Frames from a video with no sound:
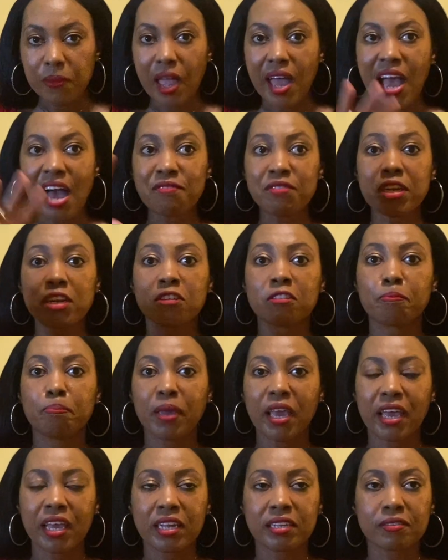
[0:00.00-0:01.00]
having the
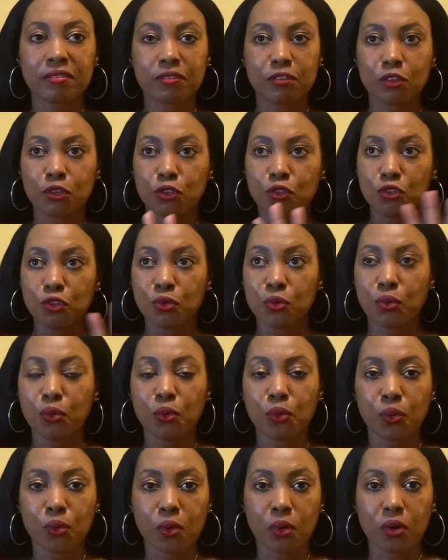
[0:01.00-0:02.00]
space to
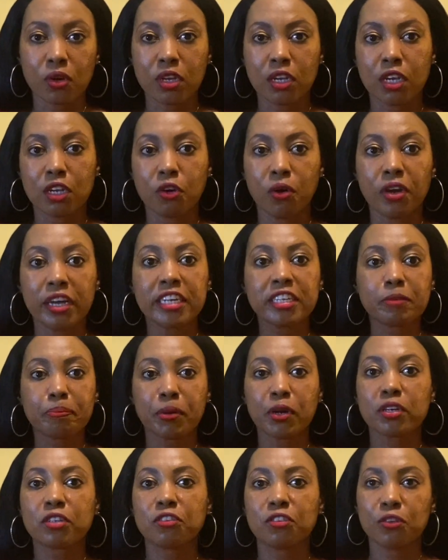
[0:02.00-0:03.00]
do, you know, his
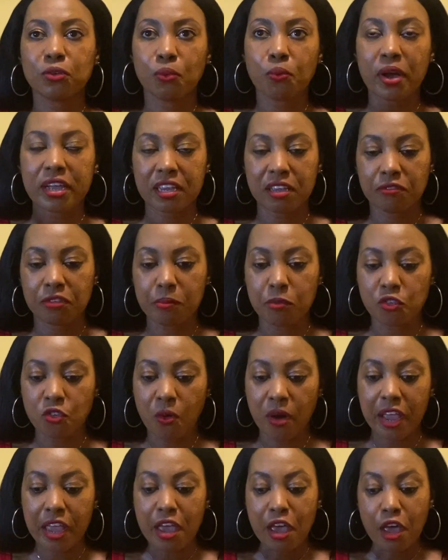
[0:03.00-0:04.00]
pursuit, what gives him
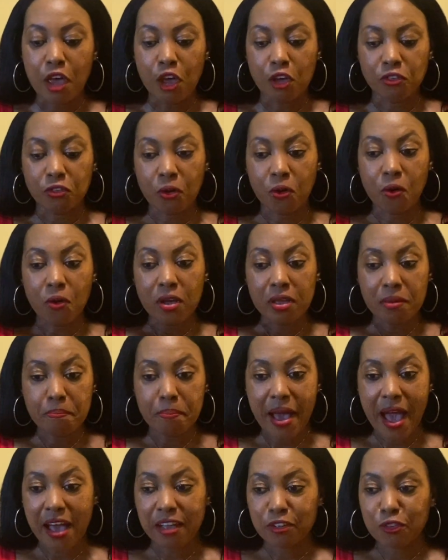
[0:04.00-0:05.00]
joy. So going
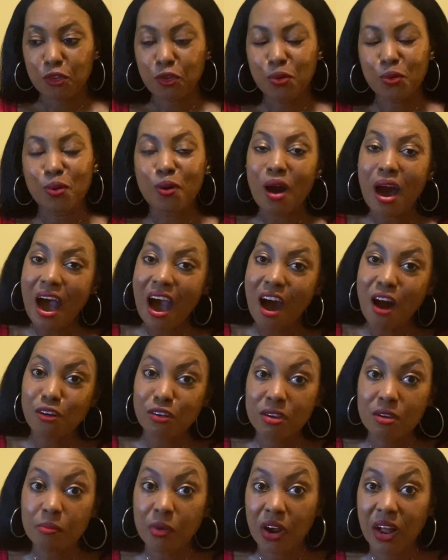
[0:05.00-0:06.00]
back to how
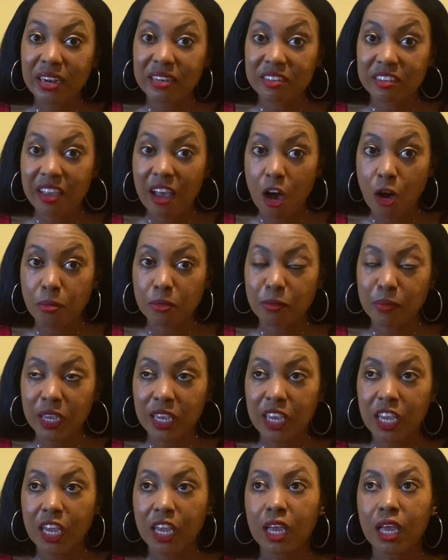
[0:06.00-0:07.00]
numerology helps
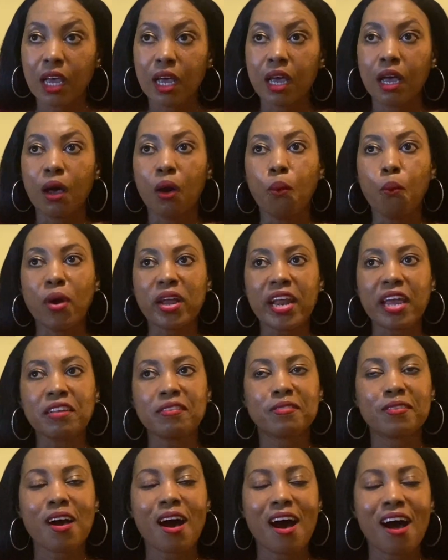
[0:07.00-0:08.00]
me when I
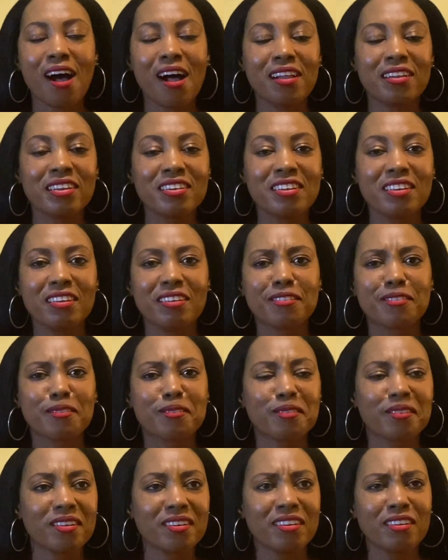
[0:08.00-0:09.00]
saw all of
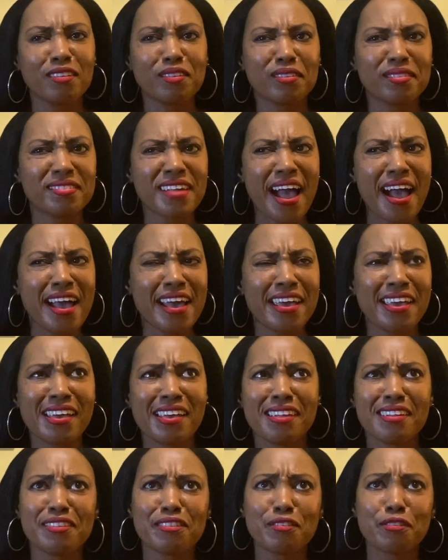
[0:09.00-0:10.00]
these little
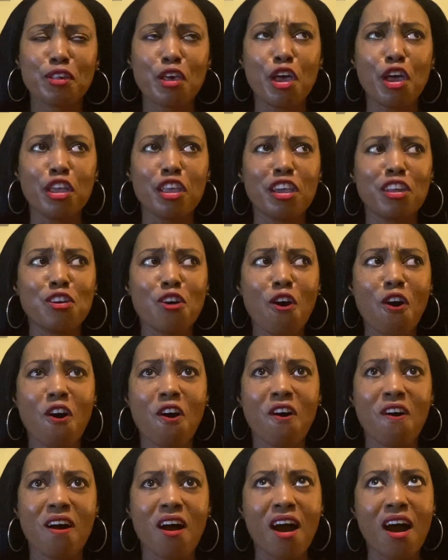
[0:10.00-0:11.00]
signs, you
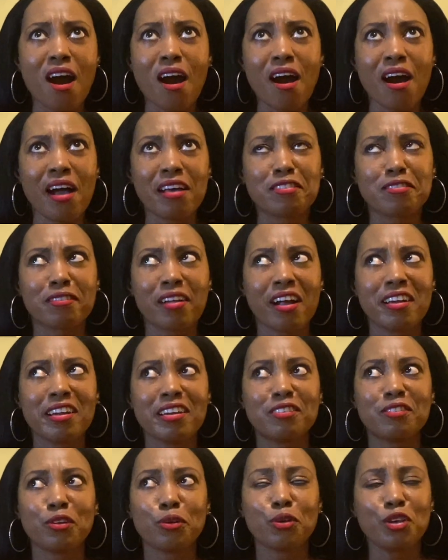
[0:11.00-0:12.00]
know, I
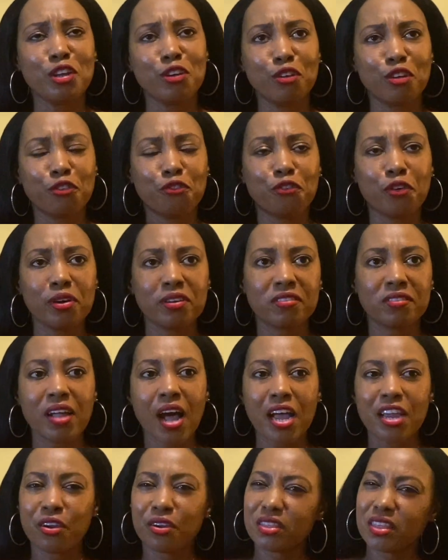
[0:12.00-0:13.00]
started to, you know, the first
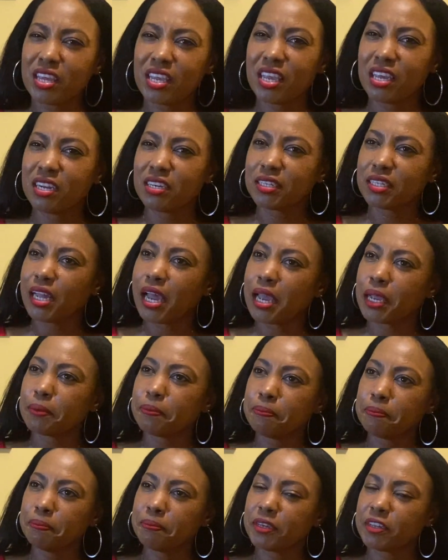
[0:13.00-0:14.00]
thought you're thinking is like,
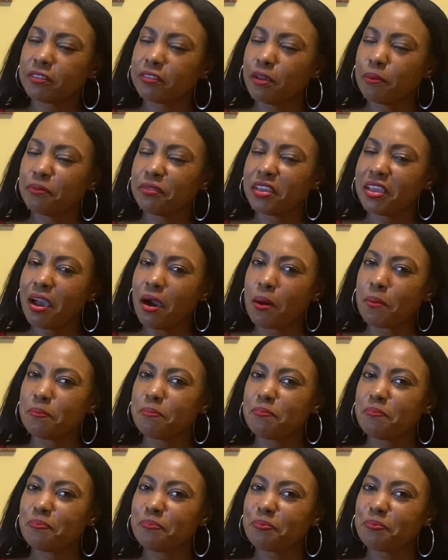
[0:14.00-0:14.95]
hmm, is something up?